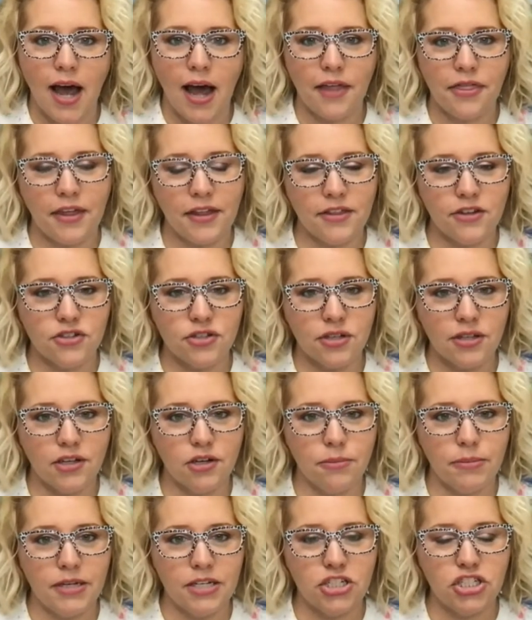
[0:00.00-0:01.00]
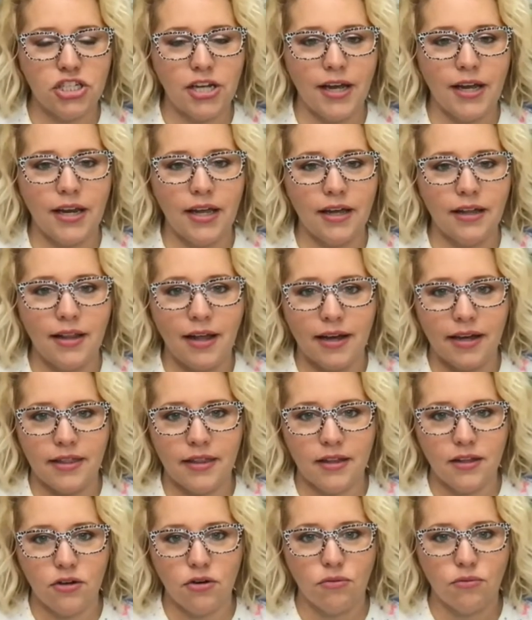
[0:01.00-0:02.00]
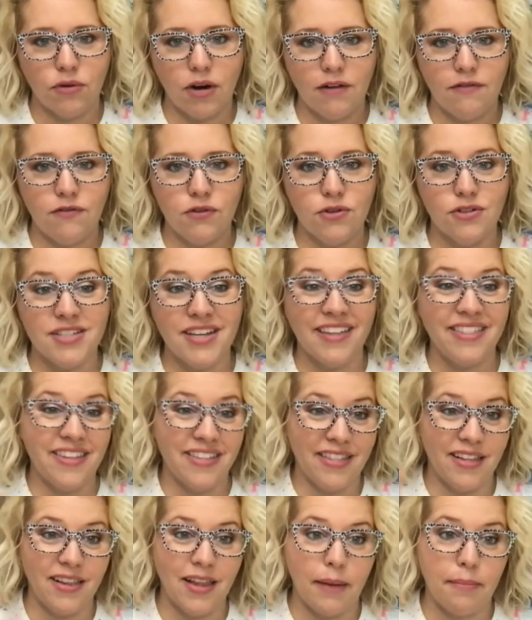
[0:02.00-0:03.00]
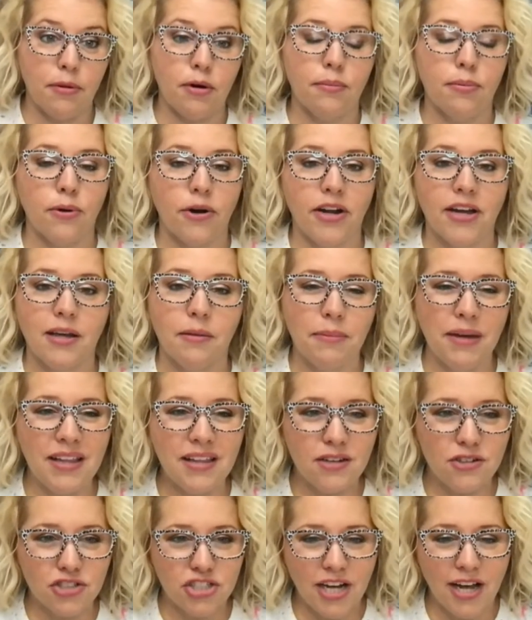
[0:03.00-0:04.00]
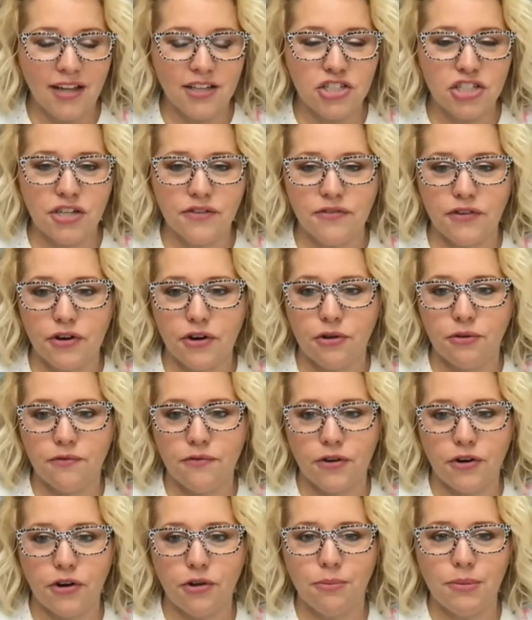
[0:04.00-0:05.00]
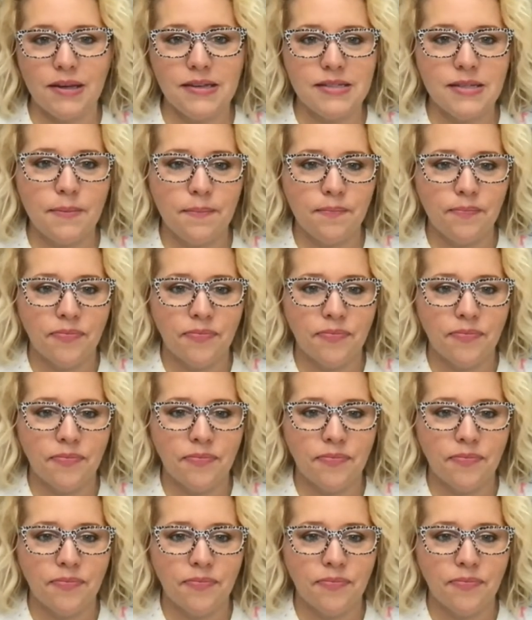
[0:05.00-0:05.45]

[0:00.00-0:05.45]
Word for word: I think there's a little bit of shading like in the little ruffles, and then the leopard print can be a little challenging for new for newbies.